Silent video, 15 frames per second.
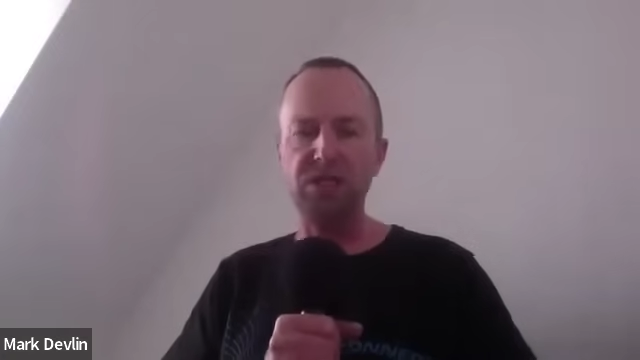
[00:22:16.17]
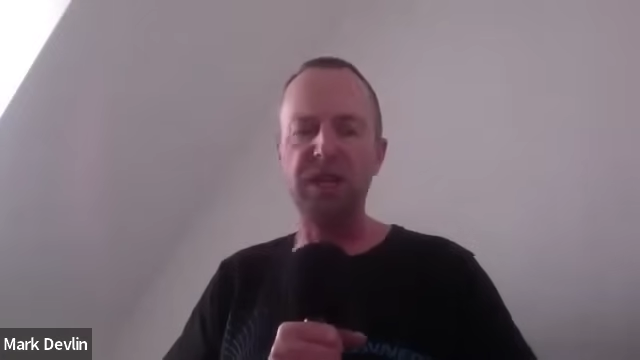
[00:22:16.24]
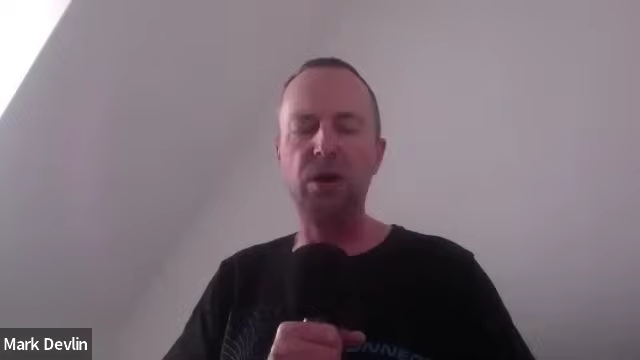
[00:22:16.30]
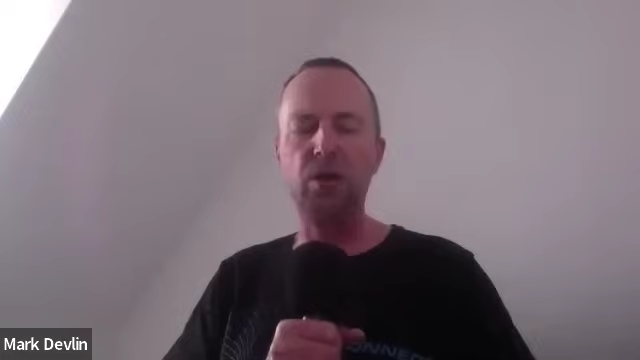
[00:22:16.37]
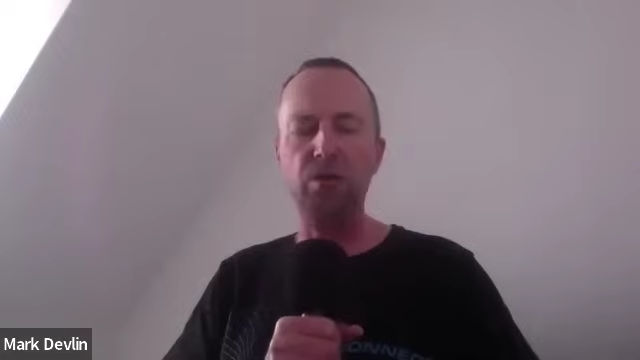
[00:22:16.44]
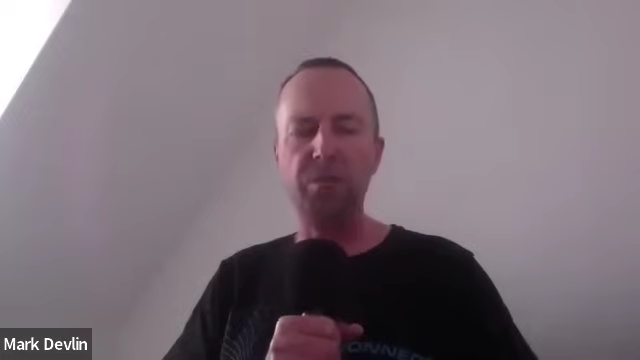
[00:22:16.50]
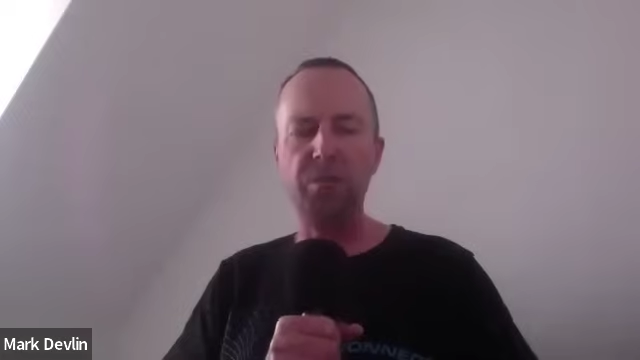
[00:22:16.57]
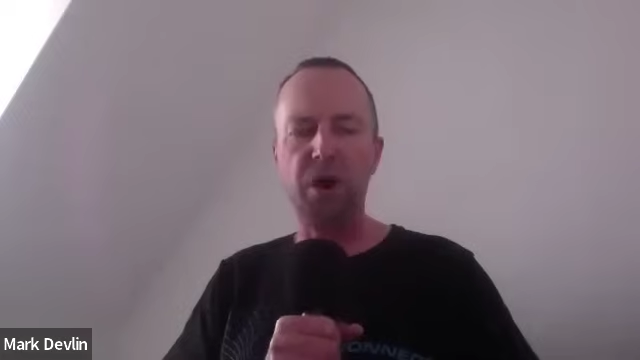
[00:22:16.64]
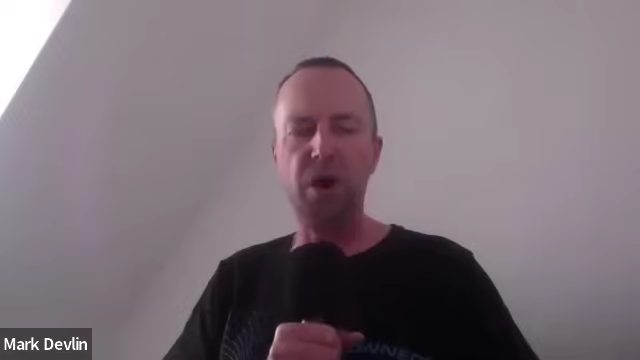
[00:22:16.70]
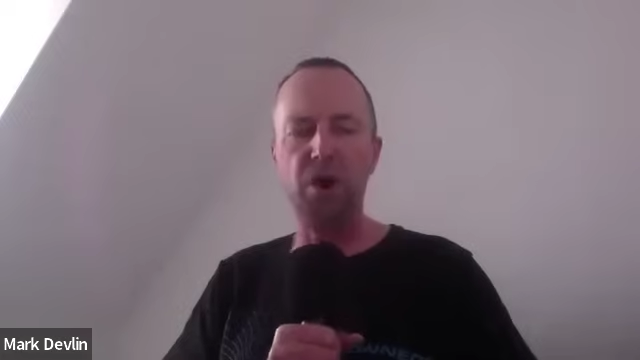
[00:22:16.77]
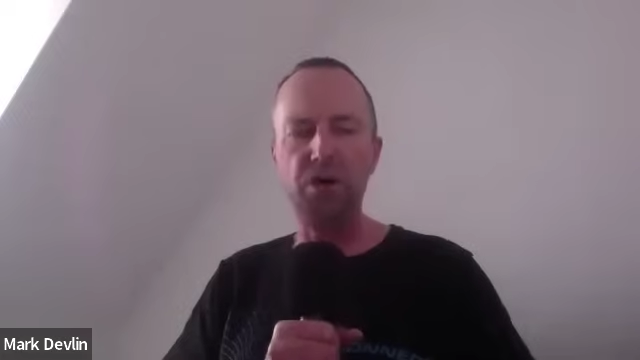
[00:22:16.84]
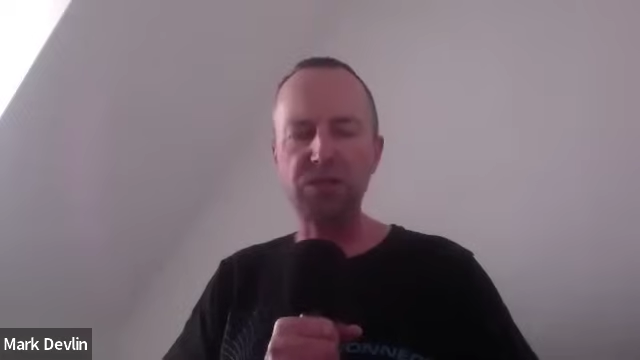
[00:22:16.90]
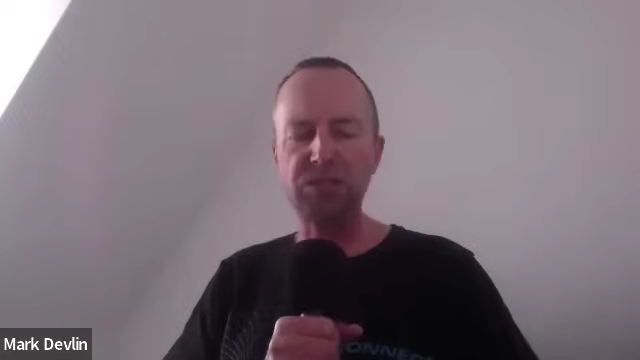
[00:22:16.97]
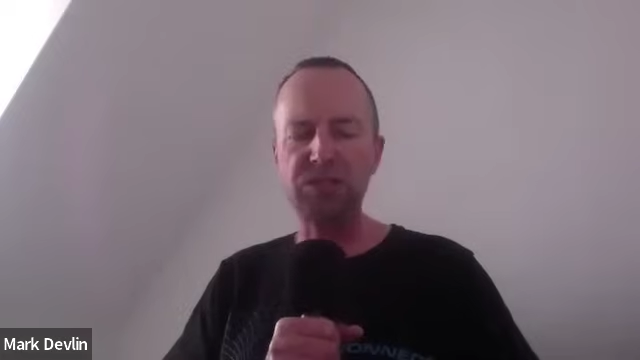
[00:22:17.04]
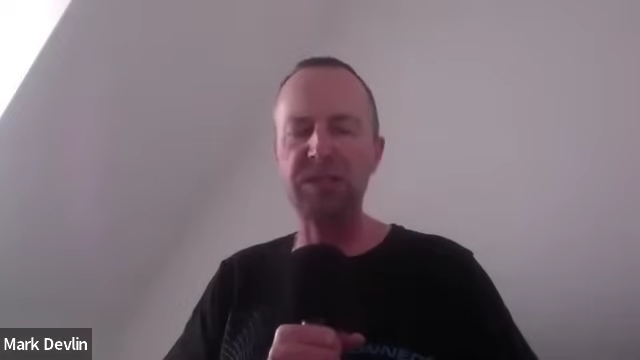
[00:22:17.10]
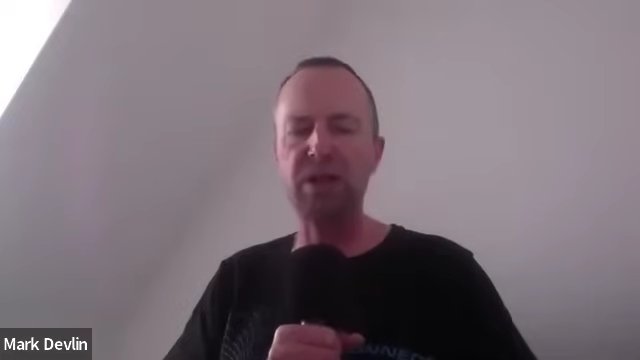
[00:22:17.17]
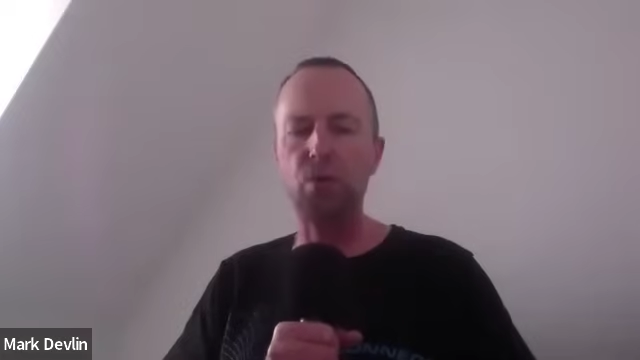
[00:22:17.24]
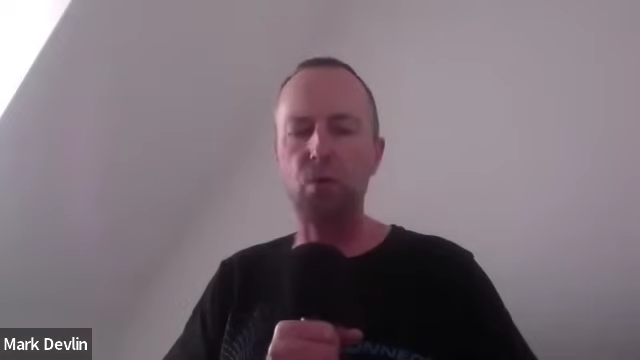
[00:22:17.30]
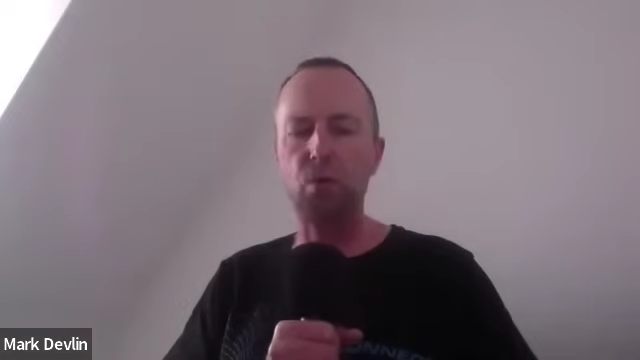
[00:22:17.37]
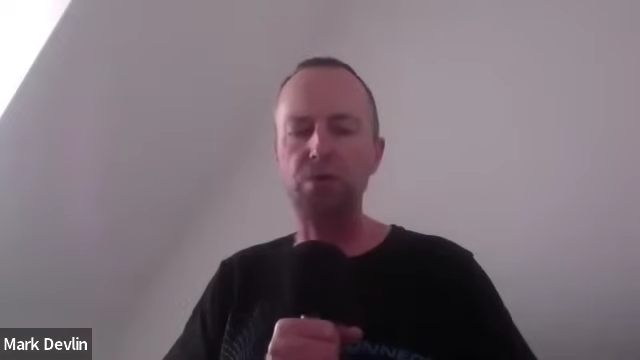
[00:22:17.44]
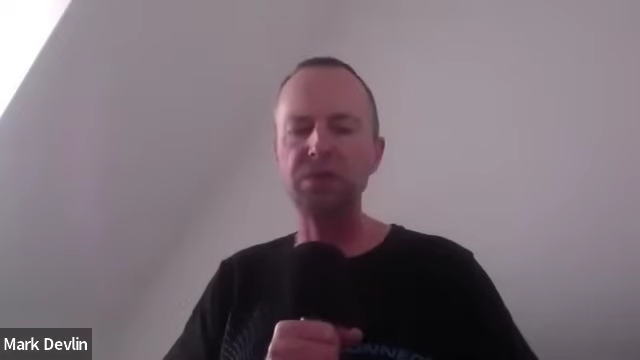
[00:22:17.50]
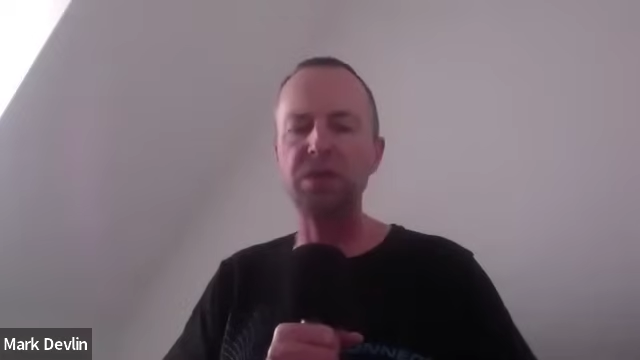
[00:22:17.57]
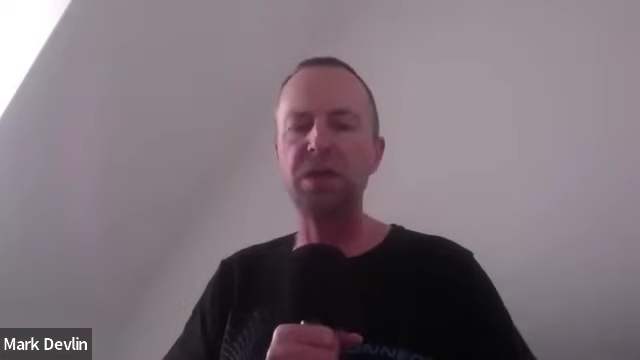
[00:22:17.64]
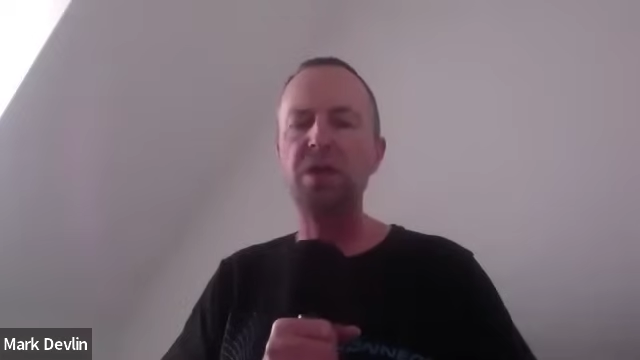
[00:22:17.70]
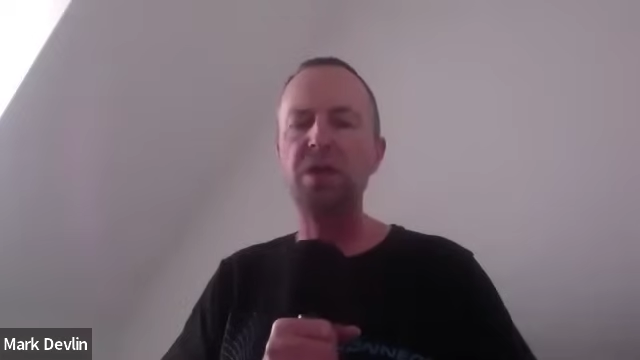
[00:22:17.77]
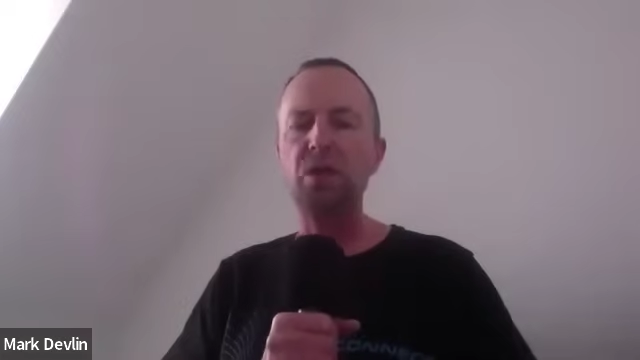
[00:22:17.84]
tell them ourselves